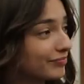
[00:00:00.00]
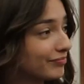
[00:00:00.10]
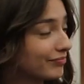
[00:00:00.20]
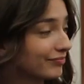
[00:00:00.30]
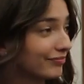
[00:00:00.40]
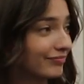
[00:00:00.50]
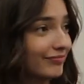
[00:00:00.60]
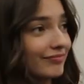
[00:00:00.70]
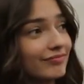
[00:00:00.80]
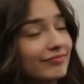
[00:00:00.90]

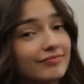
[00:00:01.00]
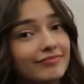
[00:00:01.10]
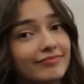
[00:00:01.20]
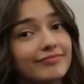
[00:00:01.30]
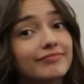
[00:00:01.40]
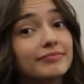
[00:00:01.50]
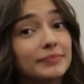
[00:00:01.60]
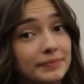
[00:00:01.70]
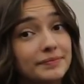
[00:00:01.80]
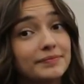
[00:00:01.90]

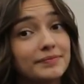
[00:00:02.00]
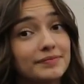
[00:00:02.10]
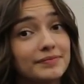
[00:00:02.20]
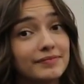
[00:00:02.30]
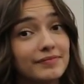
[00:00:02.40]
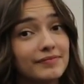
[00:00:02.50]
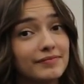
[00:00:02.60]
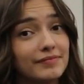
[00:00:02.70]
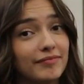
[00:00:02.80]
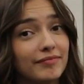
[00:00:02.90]

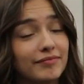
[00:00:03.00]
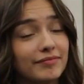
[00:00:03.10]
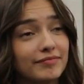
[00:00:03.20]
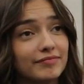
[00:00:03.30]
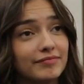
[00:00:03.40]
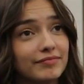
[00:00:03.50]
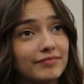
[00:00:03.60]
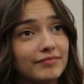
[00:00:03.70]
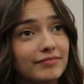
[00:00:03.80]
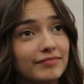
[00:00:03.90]

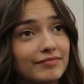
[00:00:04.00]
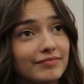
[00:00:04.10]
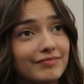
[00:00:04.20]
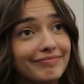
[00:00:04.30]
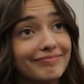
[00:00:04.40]
No words are spoken by the person on screen.